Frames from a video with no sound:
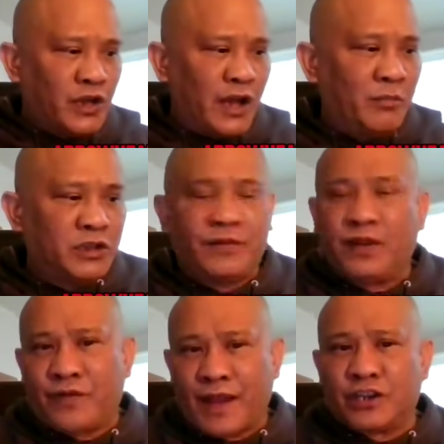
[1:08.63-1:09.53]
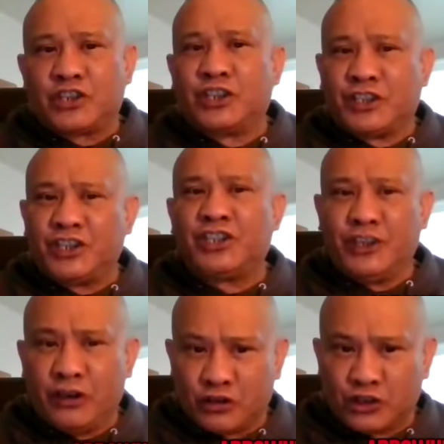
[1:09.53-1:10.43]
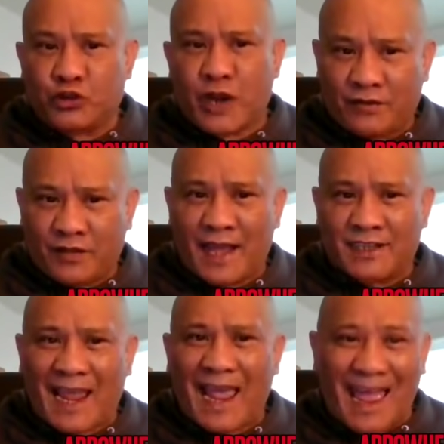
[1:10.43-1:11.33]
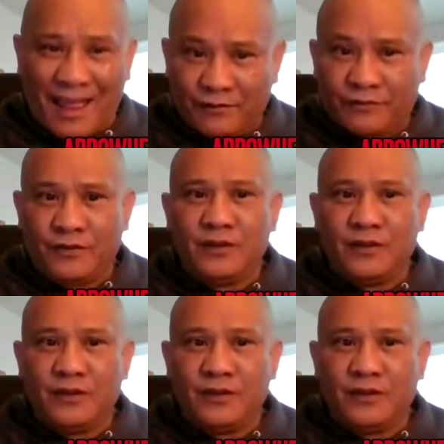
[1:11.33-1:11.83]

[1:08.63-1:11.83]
how much of an advantage does this year's draft class have,